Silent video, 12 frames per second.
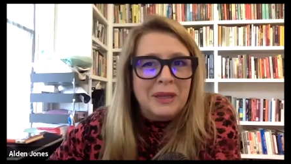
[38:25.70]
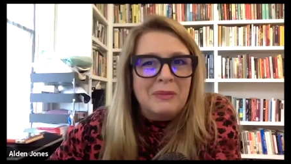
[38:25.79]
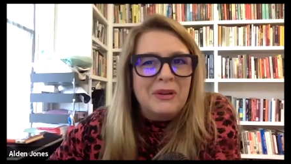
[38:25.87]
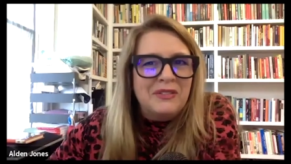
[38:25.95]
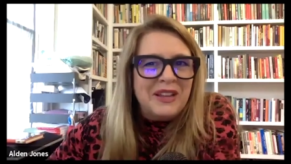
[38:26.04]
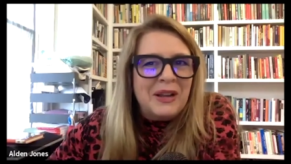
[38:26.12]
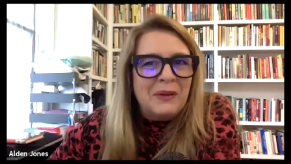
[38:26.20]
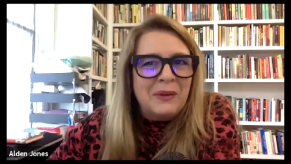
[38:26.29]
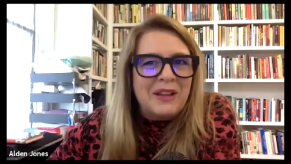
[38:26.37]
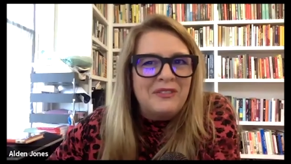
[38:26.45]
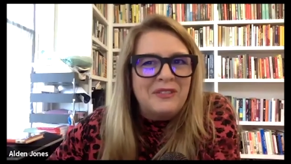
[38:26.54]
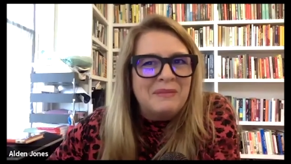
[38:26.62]
moving
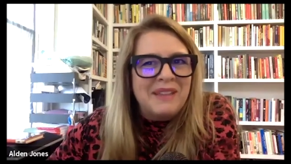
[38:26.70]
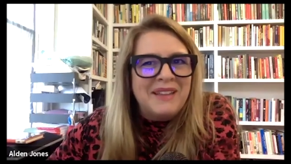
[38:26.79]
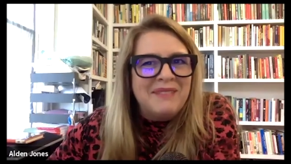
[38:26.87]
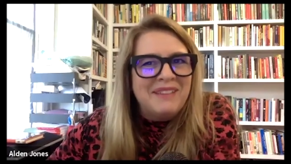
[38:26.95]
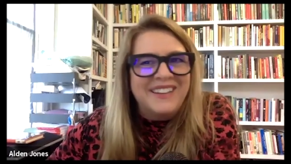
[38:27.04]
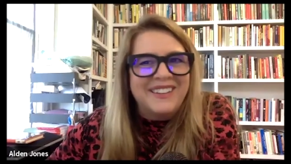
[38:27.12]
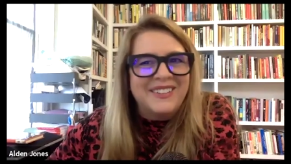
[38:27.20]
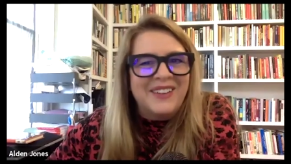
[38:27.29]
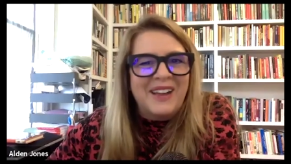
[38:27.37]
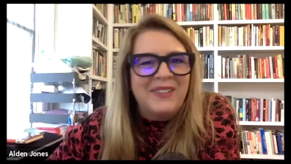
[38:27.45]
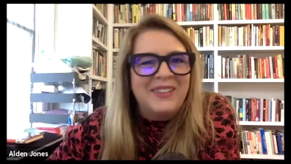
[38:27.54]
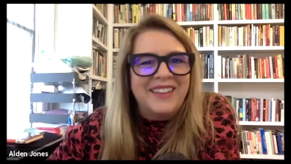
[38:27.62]
away from me because
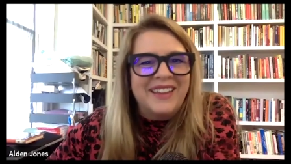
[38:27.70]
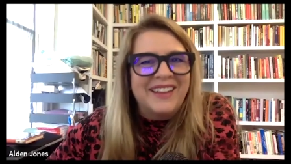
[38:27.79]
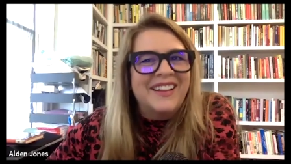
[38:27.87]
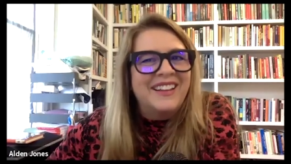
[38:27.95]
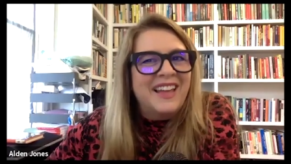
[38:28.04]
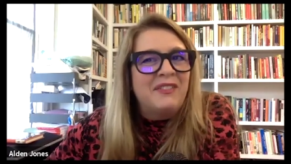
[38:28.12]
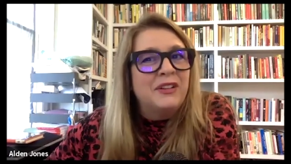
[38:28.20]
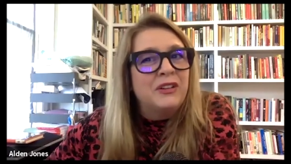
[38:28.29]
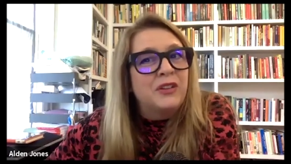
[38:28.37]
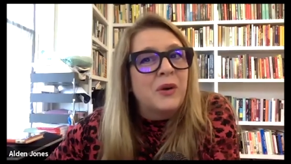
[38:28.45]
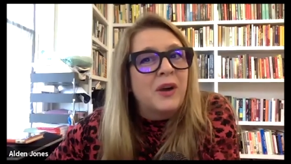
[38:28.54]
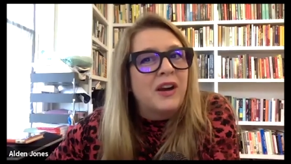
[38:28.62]
I was like laughing
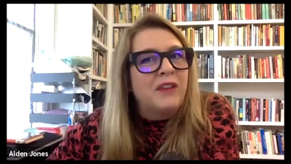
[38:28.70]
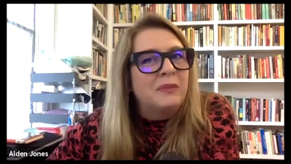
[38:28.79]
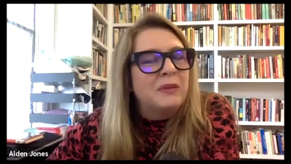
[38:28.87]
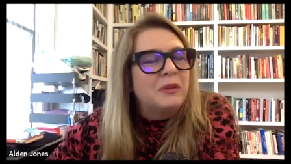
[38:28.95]
so hard from this.